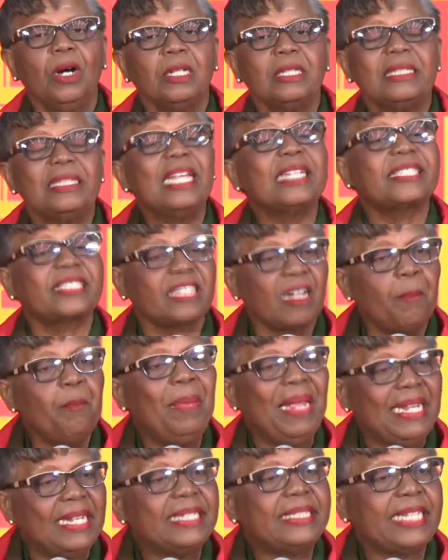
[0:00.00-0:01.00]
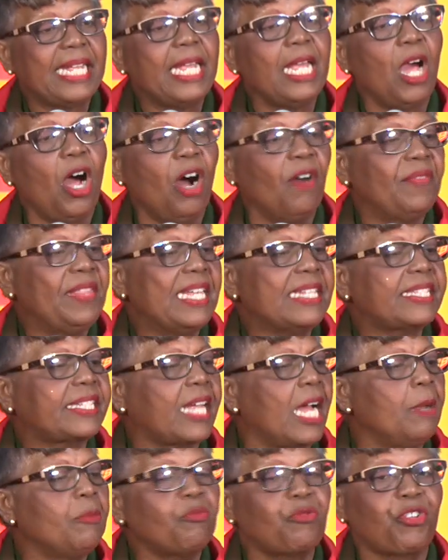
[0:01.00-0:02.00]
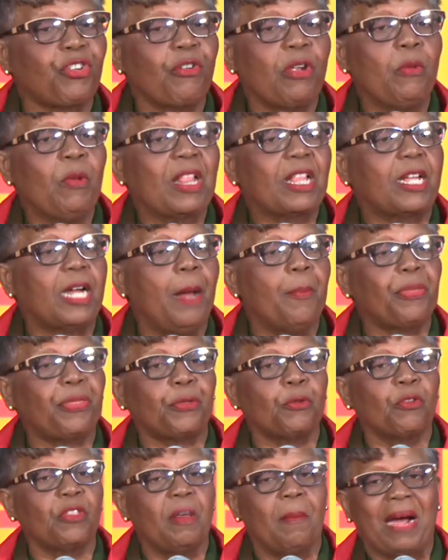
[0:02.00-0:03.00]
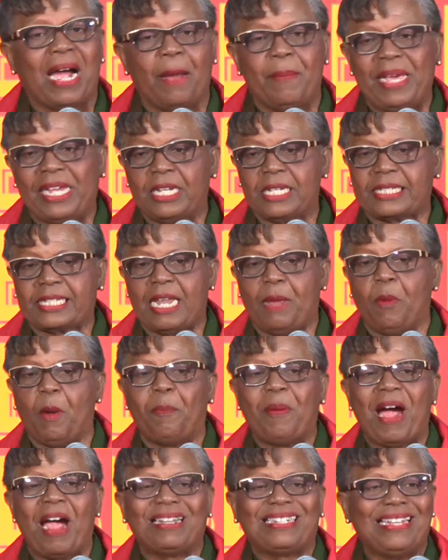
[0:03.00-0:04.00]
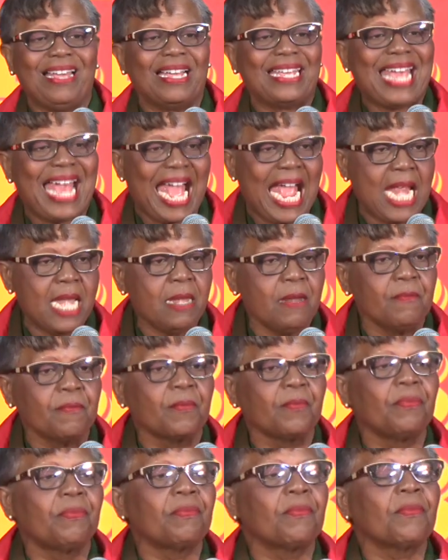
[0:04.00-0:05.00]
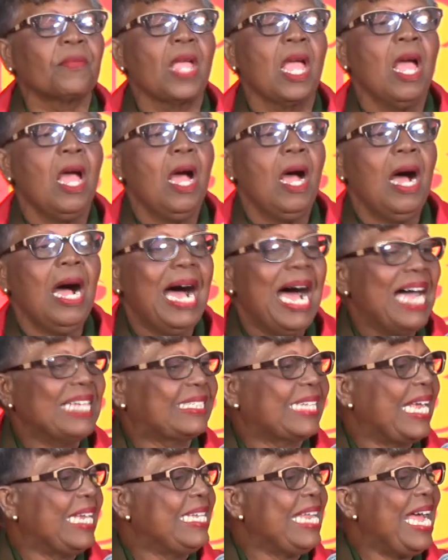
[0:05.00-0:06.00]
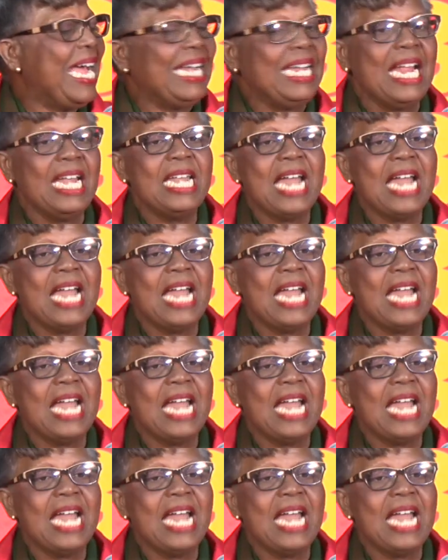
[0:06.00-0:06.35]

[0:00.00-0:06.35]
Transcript: the stability of this country will come through the Barbados Labour Party again, as it did in